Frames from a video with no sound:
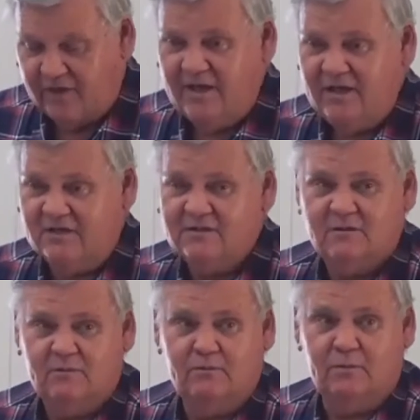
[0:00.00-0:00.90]
It is
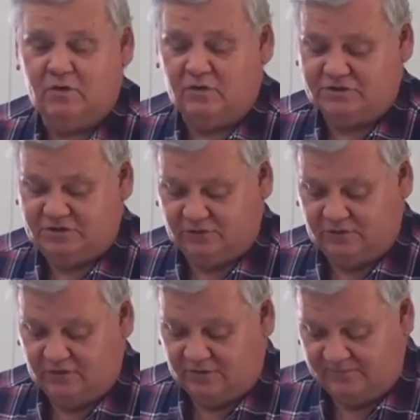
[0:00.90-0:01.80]
more sure.